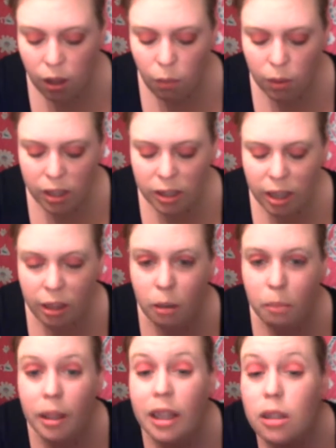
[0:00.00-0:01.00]
Ooh, and this
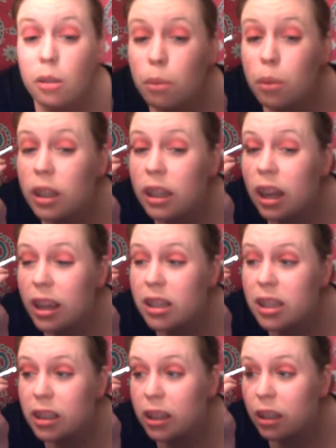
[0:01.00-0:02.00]
color blends really
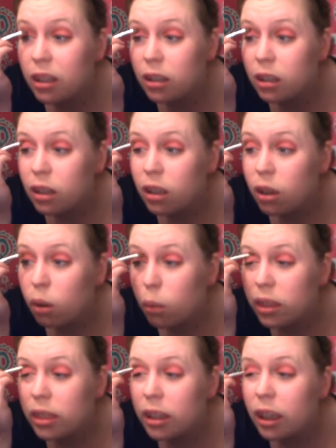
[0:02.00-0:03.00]
nicely
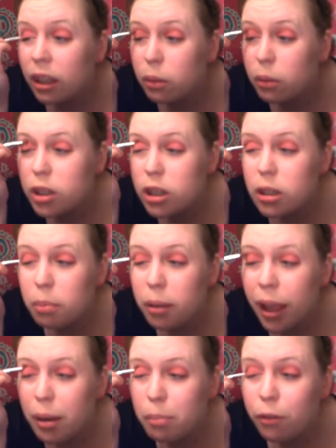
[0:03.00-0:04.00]
with the color we just
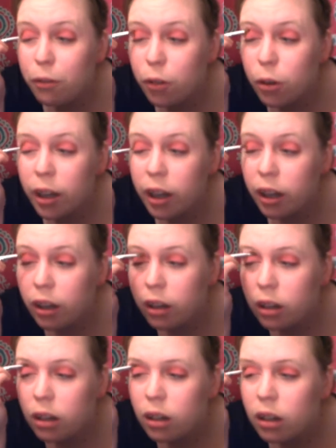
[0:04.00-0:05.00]
applied before.
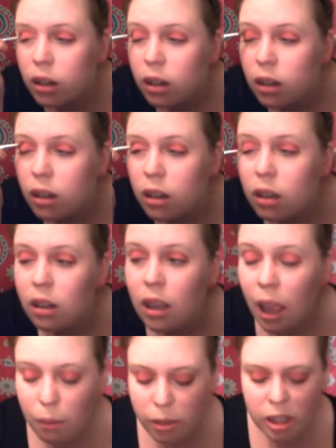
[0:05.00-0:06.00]

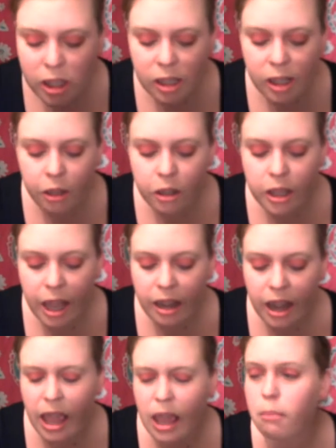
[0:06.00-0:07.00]
I wish these colors
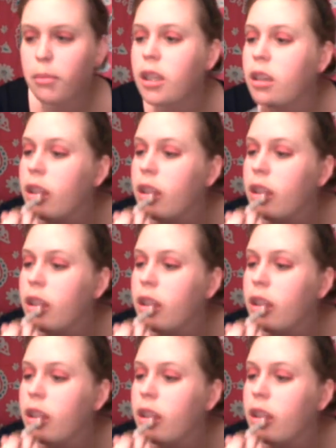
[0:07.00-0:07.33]
had names.